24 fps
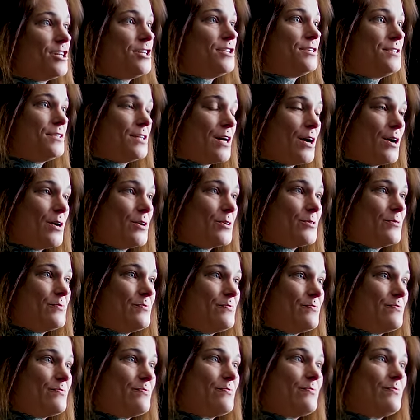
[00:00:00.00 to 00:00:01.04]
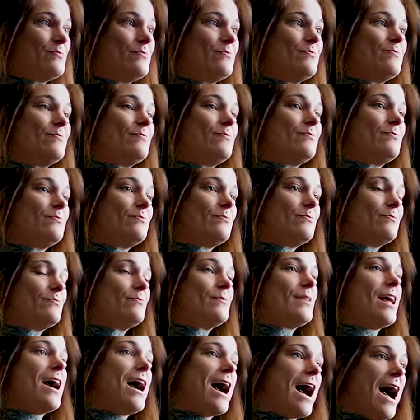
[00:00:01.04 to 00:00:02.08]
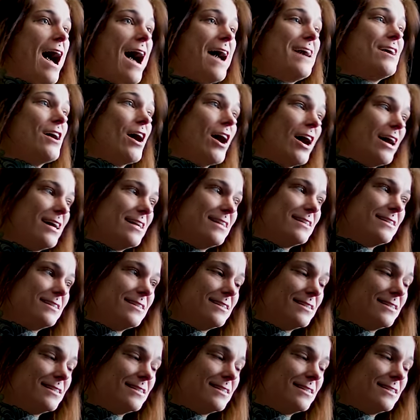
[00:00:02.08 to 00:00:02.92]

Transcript: much time did you get? I got